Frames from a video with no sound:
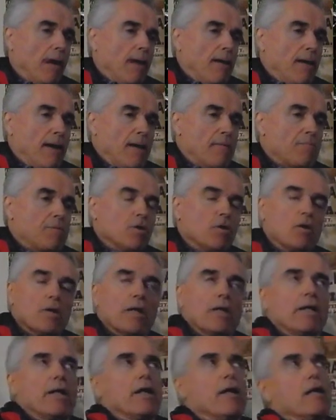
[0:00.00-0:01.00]
and I pulled
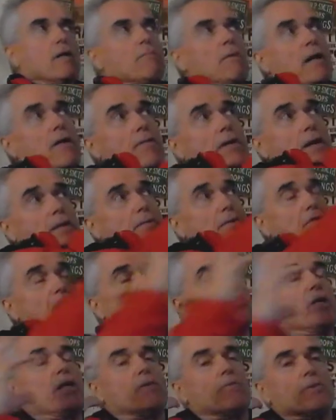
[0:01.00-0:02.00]
in there, and by then the
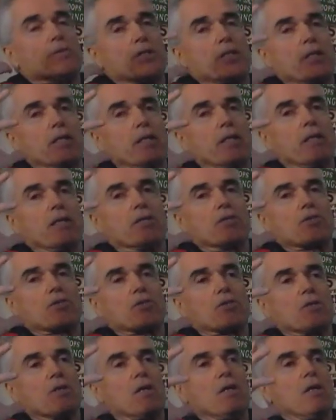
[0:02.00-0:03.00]
sun was hitting
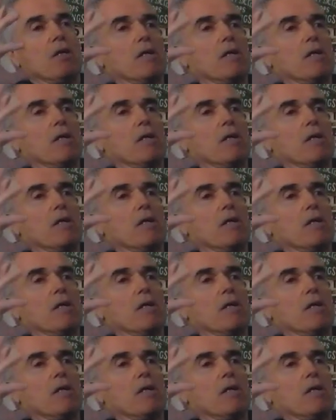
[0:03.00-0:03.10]
this.